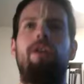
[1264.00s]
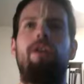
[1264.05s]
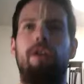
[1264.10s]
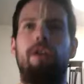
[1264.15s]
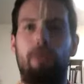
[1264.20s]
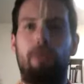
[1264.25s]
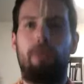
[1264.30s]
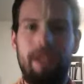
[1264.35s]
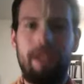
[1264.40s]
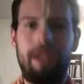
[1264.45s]

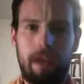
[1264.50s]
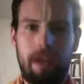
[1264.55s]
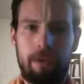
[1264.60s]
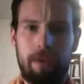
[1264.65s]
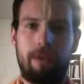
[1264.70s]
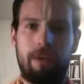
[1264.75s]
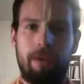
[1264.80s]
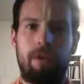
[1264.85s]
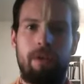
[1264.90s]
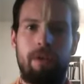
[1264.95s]
We down
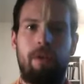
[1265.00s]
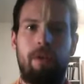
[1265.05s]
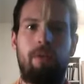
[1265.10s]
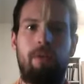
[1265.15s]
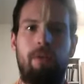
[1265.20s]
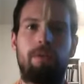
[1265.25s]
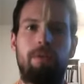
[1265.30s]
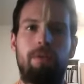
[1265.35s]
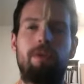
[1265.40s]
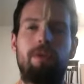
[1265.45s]
here in the
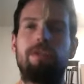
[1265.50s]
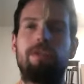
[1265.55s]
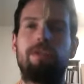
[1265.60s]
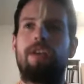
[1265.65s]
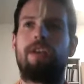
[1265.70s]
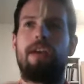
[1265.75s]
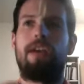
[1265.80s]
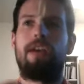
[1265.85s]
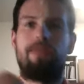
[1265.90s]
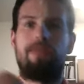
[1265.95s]
lower
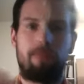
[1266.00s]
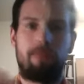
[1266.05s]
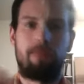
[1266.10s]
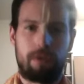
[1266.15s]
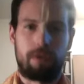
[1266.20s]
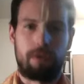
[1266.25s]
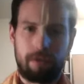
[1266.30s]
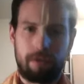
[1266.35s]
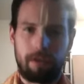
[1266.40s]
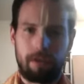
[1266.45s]
worlds have
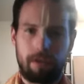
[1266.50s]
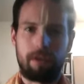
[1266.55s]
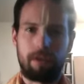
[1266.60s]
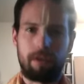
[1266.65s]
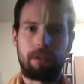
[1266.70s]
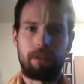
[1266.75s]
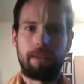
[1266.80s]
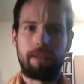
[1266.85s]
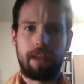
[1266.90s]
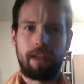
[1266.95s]
more
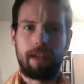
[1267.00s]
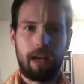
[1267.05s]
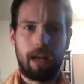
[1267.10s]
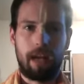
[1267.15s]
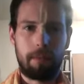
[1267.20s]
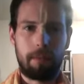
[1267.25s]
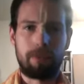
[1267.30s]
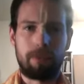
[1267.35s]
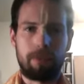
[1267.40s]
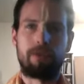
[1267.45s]
difficulty when that
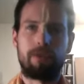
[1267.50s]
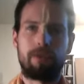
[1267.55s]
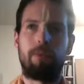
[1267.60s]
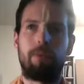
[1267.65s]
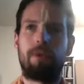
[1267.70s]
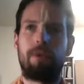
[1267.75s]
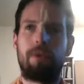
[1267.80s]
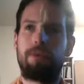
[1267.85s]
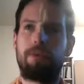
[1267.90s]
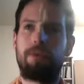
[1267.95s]
happens. So
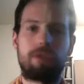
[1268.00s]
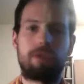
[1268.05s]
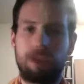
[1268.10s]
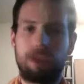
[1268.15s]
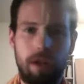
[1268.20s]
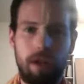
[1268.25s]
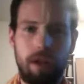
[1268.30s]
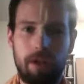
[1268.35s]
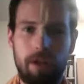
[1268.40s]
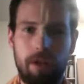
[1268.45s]
what we're just
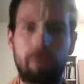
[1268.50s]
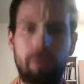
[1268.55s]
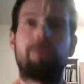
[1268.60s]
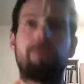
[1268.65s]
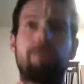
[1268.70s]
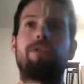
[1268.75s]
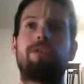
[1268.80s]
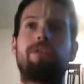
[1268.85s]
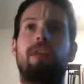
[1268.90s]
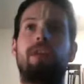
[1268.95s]
going to do
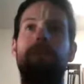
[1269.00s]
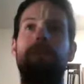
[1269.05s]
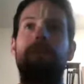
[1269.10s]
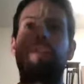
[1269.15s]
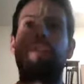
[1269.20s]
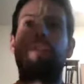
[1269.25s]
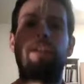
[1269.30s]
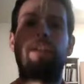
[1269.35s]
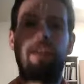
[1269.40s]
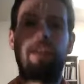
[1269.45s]
is I'm
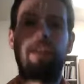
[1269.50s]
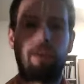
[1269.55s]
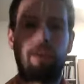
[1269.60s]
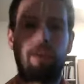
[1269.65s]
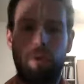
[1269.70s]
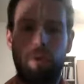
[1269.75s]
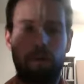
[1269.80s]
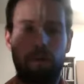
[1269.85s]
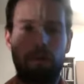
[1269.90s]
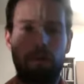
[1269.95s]
just going to take the
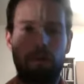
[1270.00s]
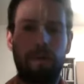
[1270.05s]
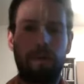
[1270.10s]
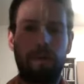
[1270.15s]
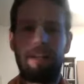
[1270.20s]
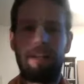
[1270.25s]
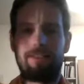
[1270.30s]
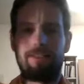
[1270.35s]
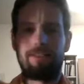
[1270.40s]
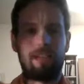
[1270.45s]
whole Earth
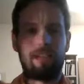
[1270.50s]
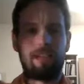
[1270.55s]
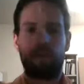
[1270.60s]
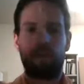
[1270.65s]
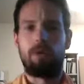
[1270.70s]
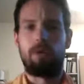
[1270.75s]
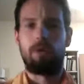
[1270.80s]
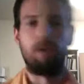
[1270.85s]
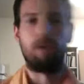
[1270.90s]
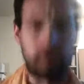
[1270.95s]
plane and sink
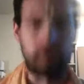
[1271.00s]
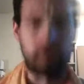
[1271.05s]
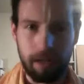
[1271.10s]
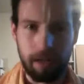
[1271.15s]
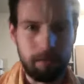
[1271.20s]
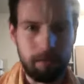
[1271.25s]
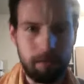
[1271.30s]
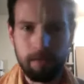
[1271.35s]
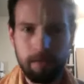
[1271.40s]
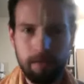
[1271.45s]
the whole
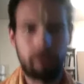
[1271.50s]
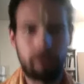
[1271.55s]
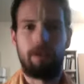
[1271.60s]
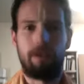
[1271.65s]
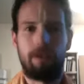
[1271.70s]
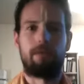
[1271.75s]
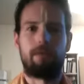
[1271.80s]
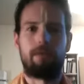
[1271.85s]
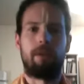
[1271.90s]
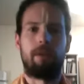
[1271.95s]
thing
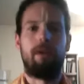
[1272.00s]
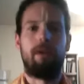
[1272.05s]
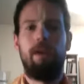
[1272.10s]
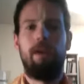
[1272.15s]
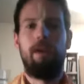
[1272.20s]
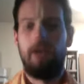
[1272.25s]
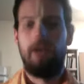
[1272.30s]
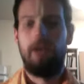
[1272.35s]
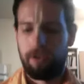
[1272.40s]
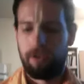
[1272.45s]
this way.
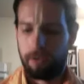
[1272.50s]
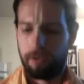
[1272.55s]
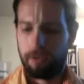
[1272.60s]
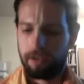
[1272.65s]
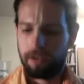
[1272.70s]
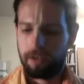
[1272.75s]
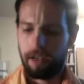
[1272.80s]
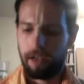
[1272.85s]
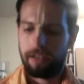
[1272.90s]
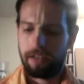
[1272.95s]
So
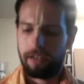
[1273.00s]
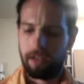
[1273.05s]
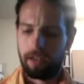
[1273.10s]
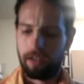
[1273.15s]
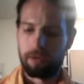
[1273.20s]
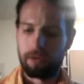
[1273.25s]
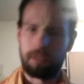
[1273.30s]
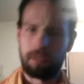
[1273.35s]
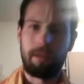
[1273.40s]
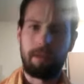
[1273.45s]
the idea
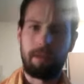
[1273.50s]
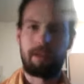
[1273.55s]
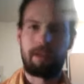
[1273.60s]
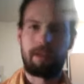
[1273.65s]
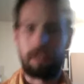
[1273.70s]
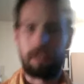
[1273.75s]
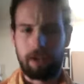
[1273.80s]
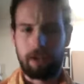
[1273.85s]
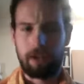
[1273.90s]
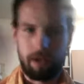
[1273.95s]
was to
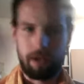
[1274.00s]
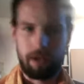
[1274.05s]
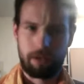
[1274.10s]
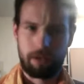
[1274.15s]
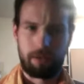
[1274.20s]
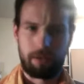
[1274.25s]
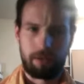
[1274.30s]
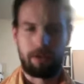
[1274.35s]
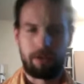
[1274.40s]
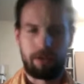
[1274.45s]
basically taunt
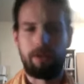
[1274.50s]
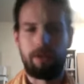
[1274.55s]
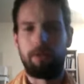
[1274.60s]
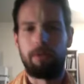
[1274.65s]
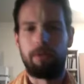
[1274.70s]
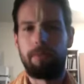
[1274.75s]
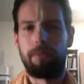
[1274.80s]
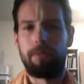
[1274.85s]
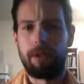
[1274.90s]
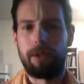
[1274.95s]
Krishna
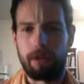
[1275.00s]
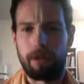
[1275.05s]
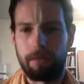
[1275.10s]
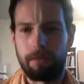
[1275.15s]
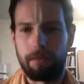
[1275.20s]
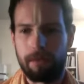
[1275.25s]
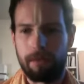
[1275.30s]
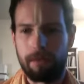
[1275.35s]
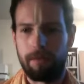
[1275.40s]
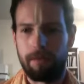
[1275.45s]
to
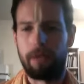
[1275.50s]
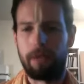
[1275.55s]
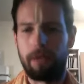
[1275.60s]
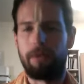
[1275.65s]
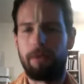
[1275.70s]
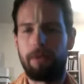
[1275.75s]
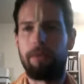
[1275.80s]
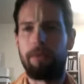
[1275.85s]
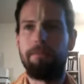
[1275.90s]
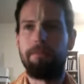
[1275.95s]
appear, to fight
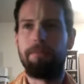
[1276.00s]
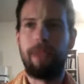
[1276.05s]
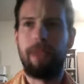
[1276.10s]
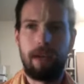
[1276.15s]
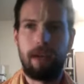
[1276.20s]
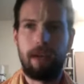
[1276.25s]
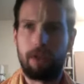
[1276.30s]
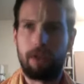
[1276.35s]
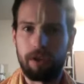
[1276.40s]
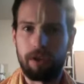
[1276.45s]
with him,
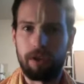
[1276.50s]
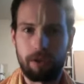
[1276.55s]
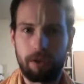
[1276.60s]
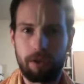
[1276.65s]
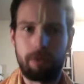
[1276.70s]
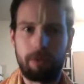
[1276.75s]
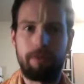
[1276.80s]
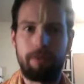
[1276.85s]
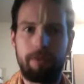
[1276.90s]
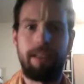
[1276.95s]
and
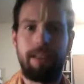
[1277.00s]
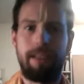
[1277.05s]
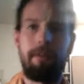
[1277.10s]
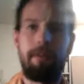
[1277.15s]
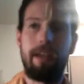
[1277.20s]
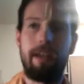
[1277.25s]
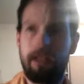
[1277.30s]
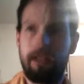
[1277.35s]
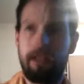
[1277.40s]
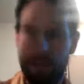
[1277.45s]
also to
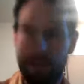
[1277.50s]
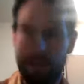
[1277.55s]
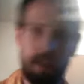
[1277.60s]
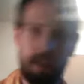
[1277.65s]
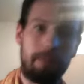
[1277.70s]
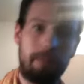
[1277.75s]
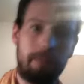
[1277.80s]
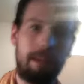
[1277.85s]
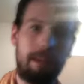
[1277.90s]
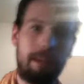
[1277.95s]
eliminate
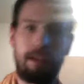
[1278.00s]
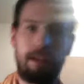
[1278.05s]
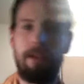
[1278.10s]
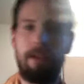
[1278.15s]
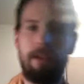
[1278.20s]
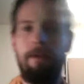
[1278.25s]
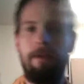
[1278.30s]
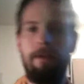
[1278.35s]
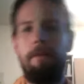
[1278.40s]
the ability